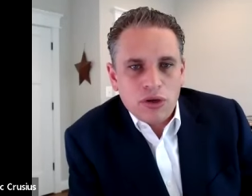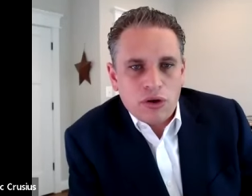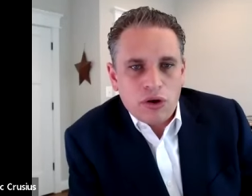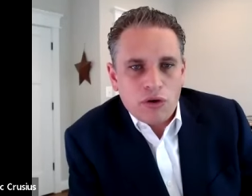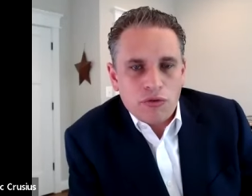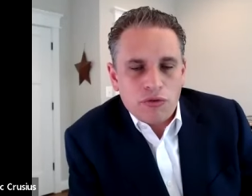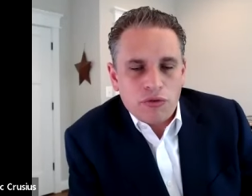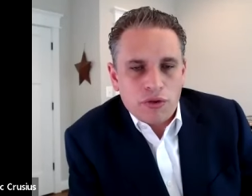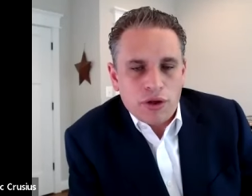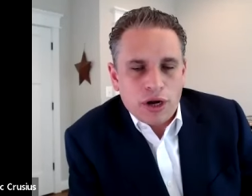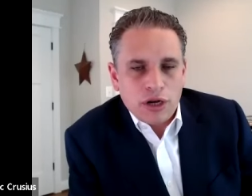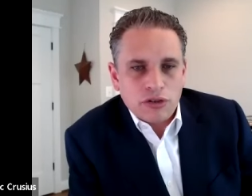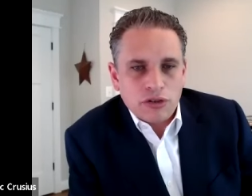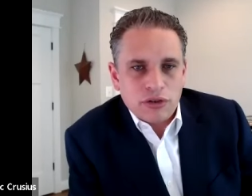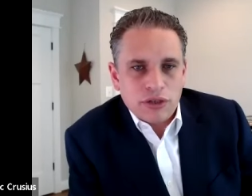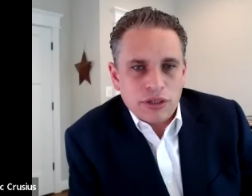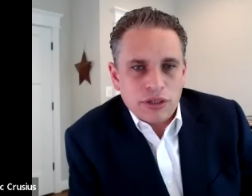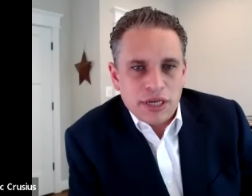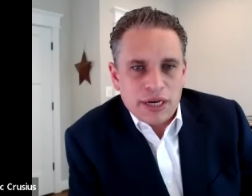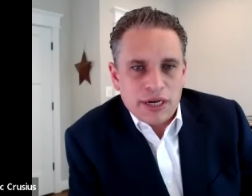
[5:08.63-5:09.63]
go through the
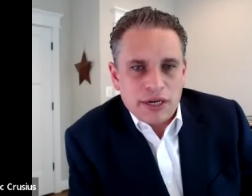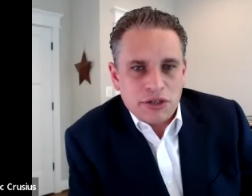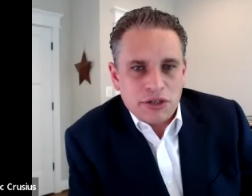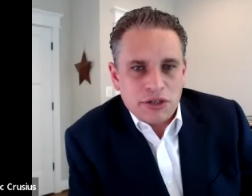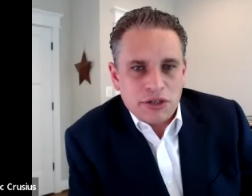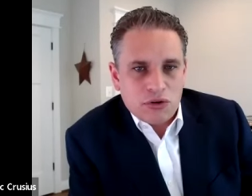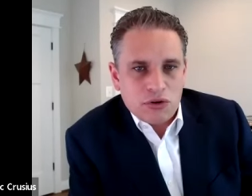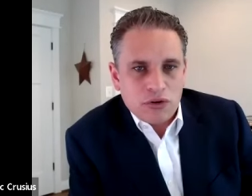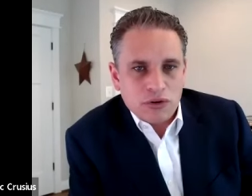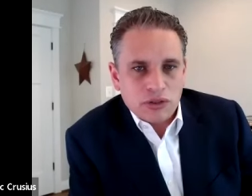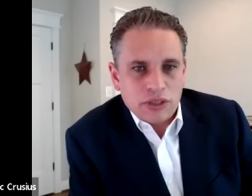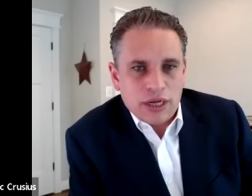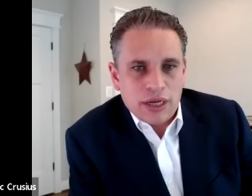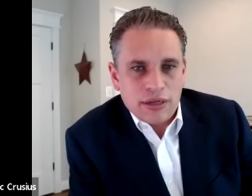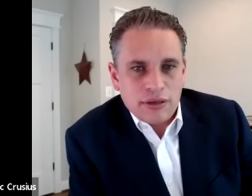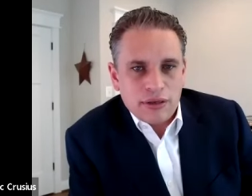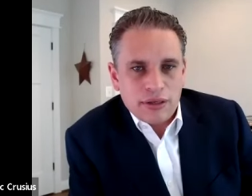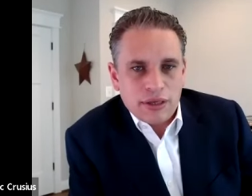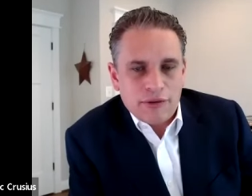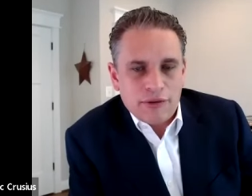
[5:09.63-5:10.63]
110 controls
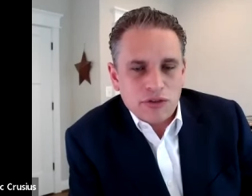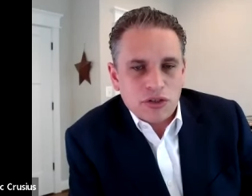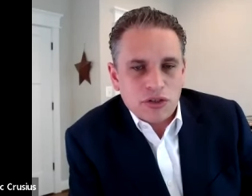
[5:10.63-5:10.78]
and give a